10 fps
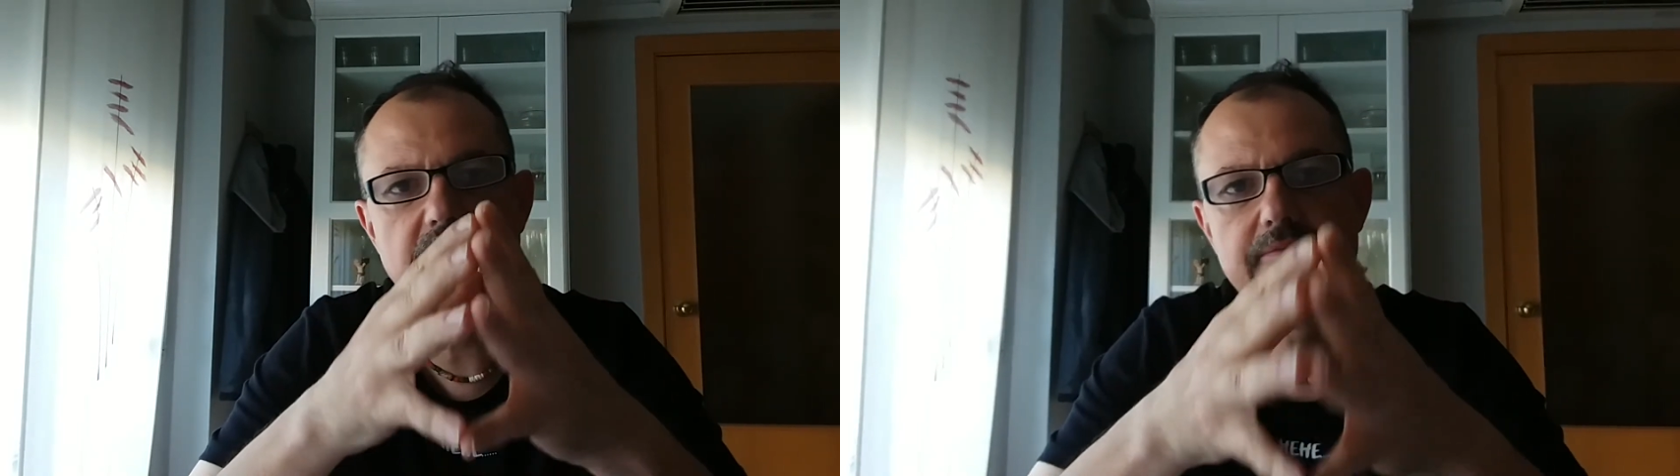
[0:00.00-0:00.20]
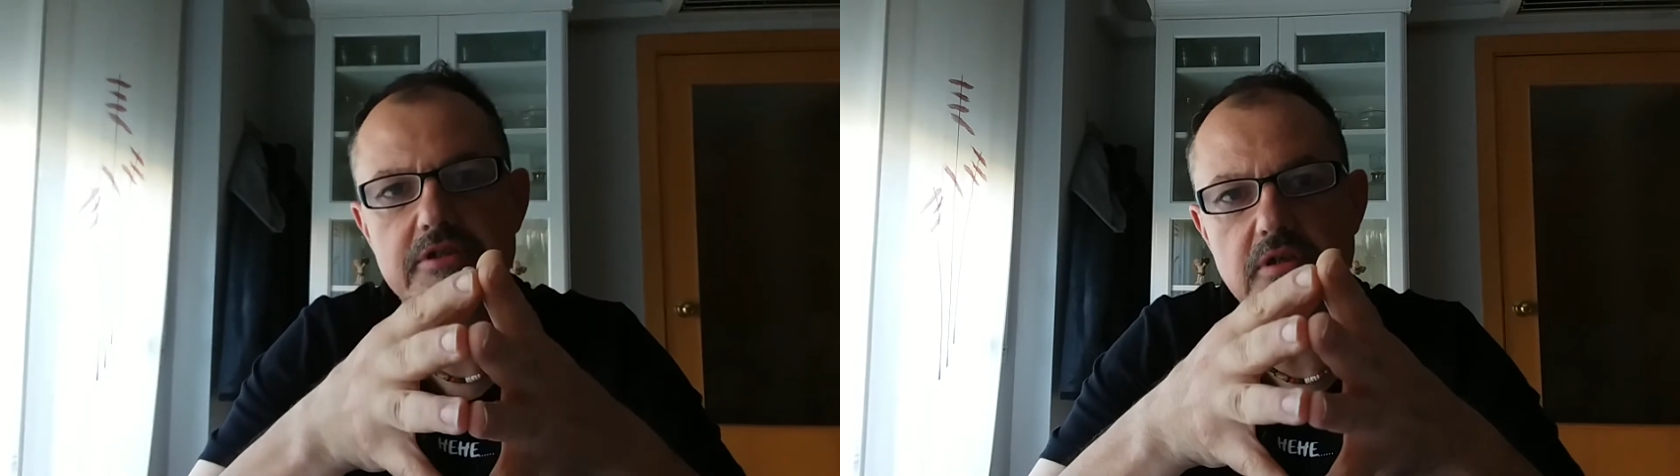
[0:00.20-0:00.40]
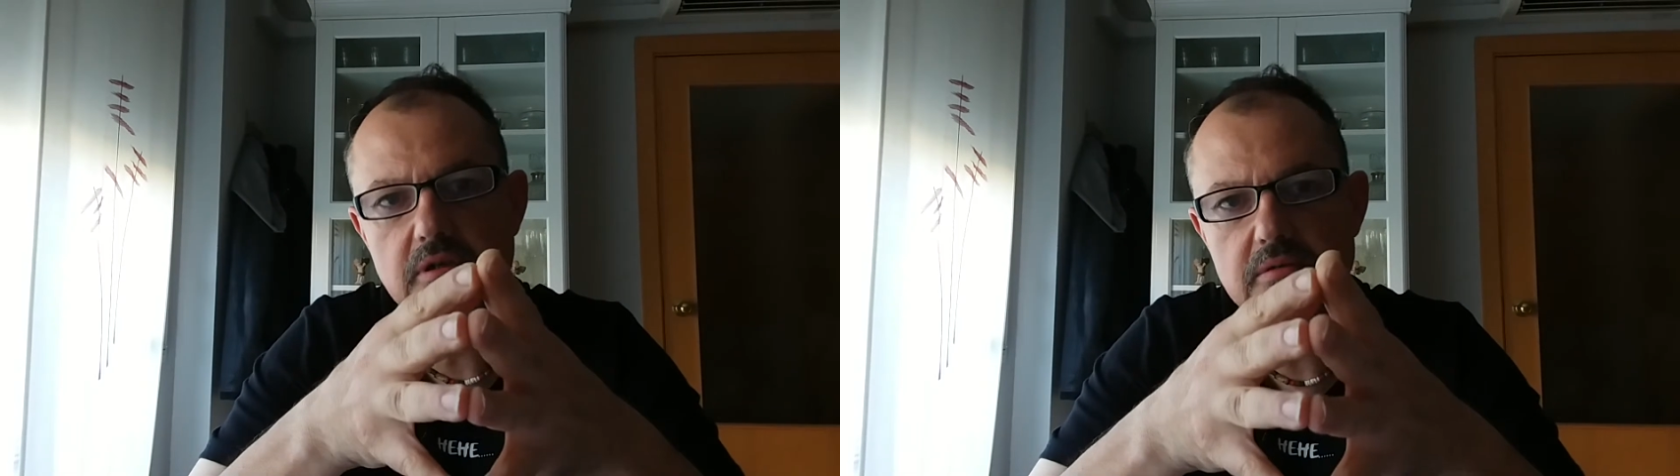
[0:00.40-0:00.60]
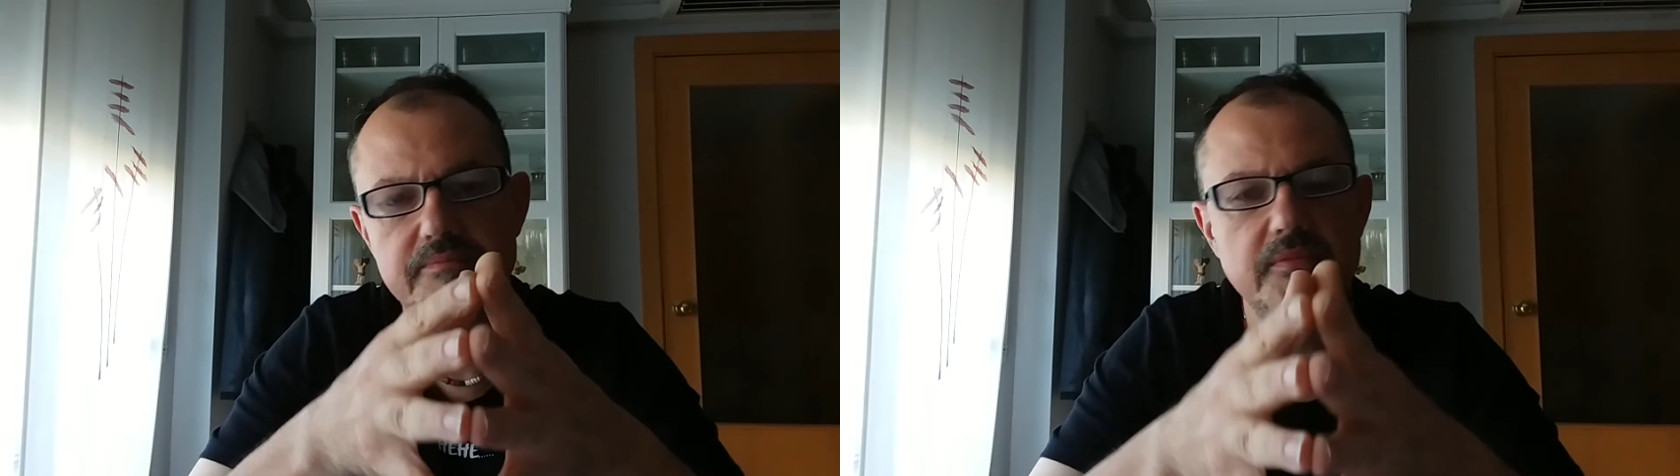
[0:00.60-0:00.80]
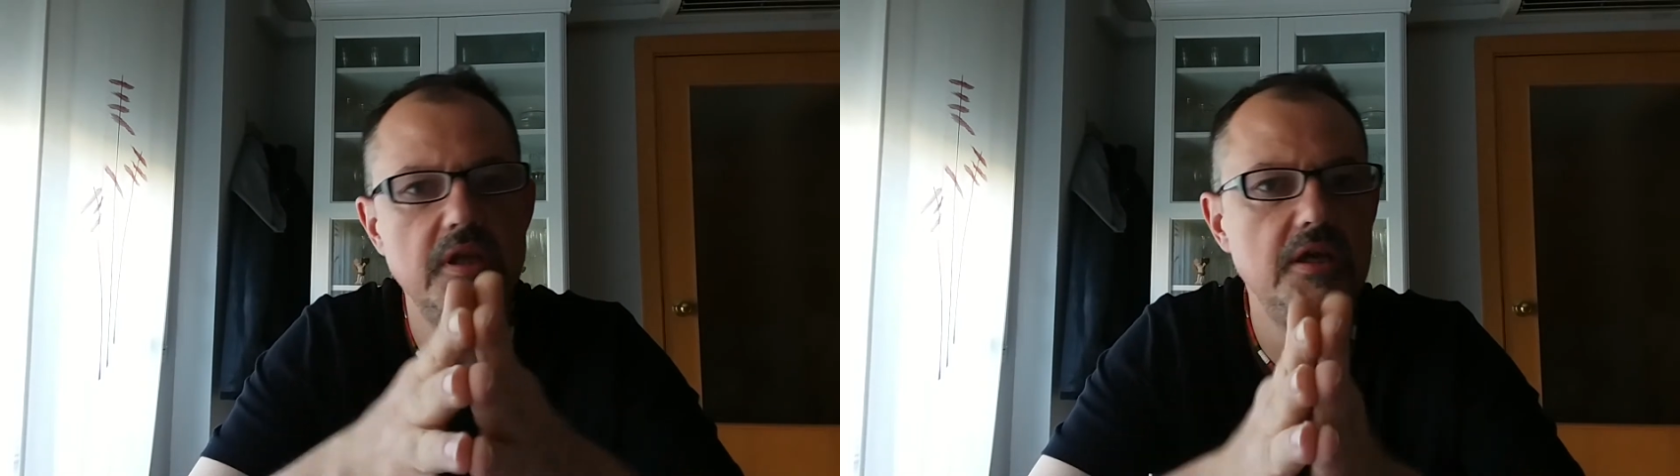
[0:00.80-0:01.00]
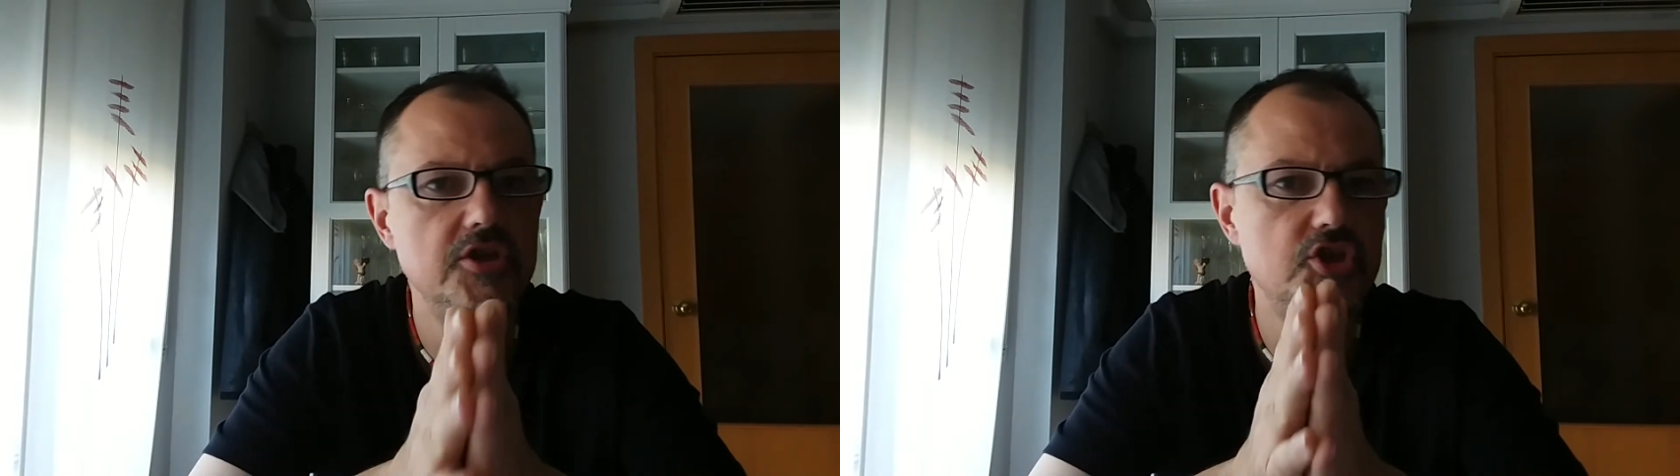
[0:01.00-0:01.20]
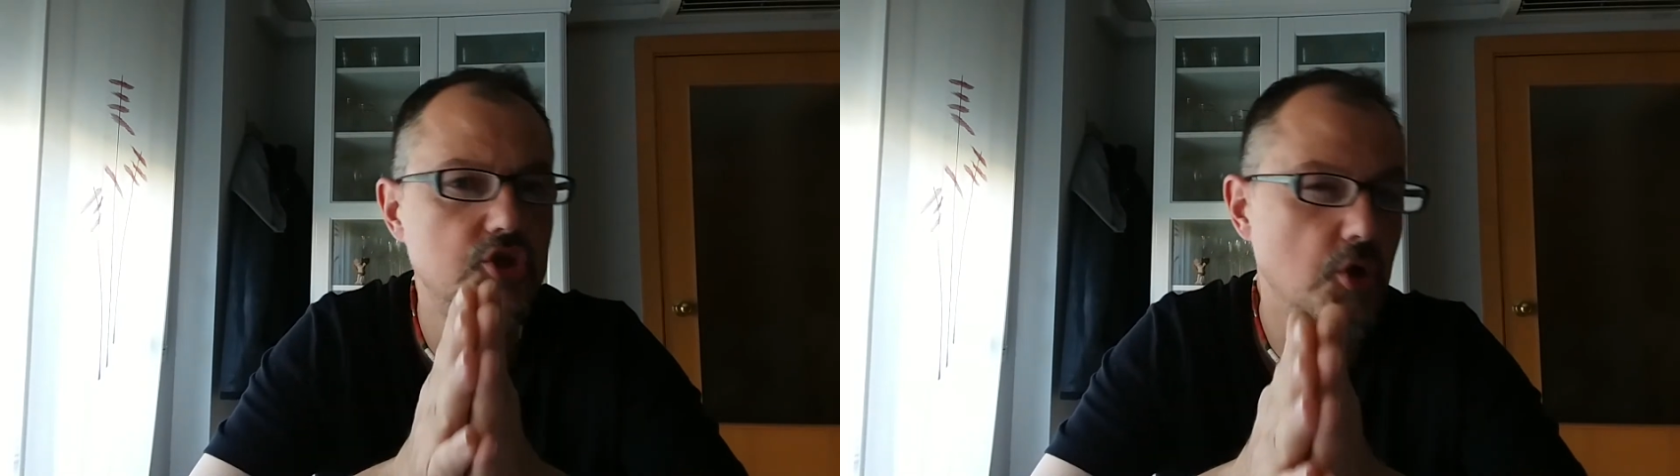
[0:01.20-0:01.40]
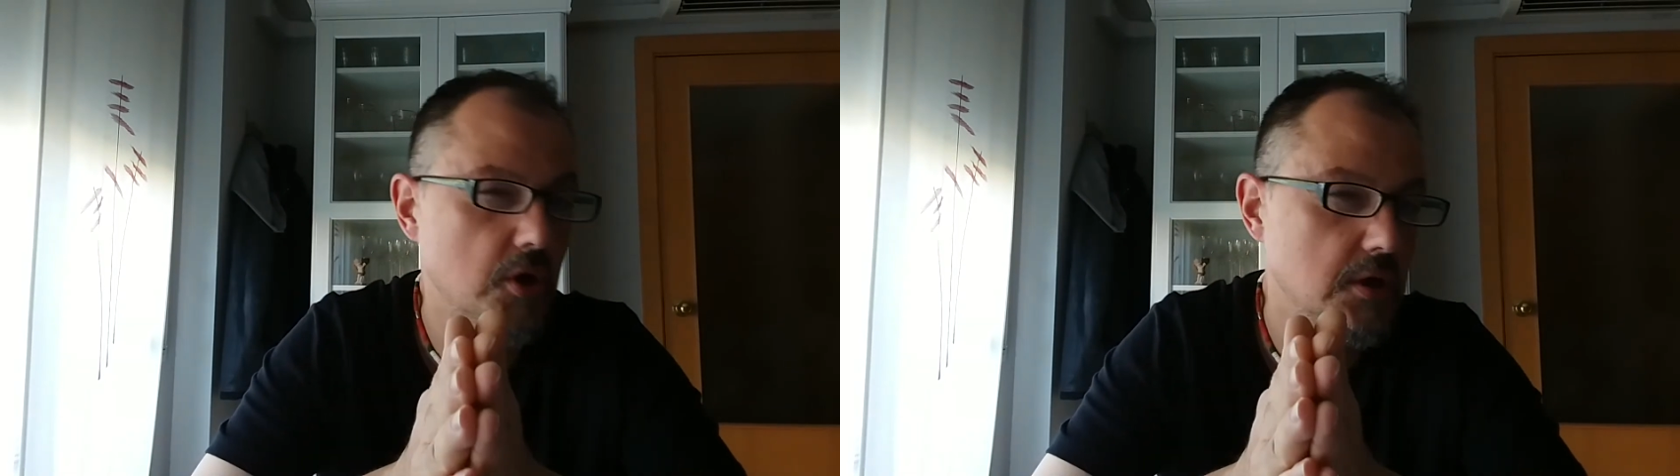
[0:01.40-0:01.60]
temperature,
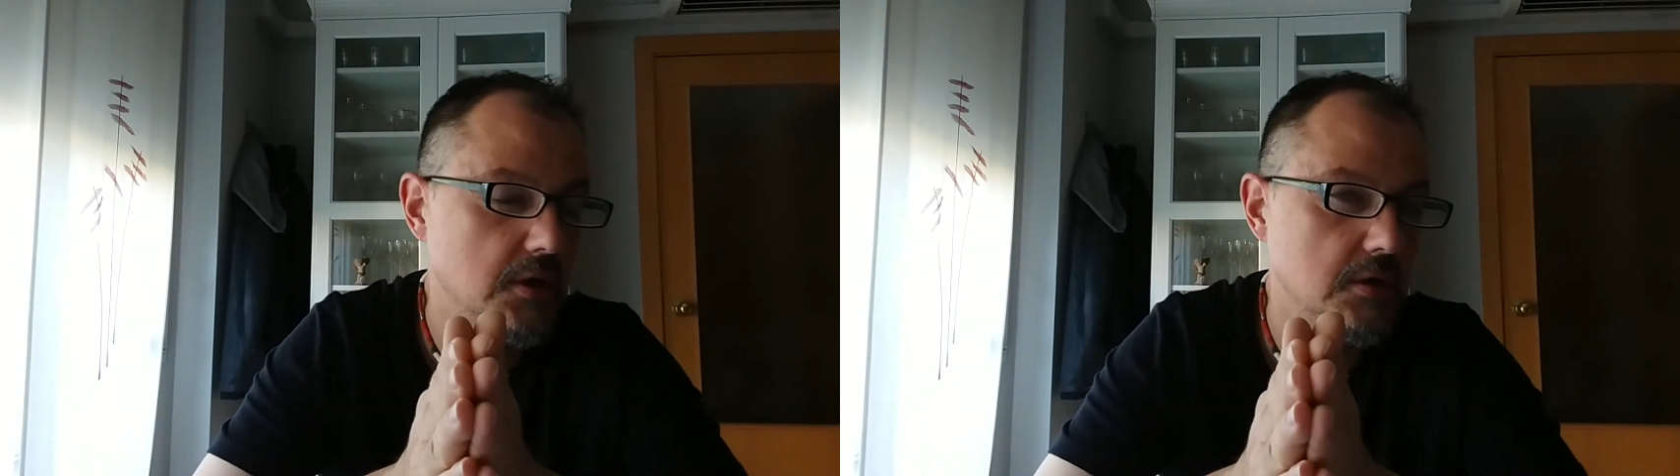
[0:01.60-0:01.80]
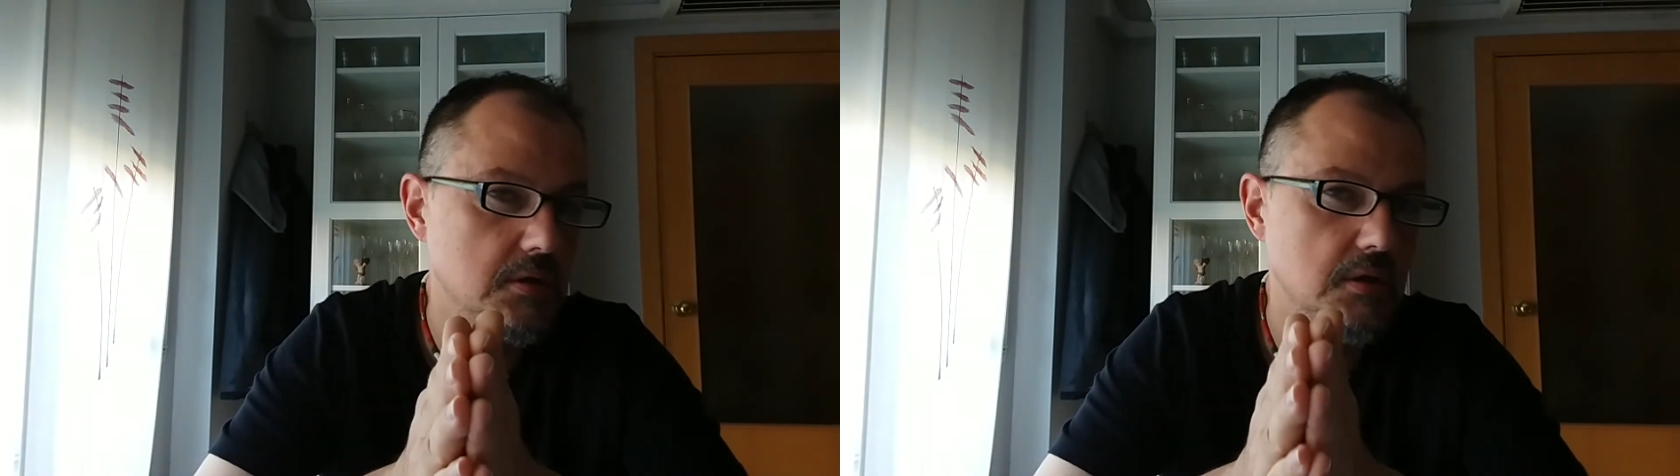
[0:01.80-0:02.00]
stock,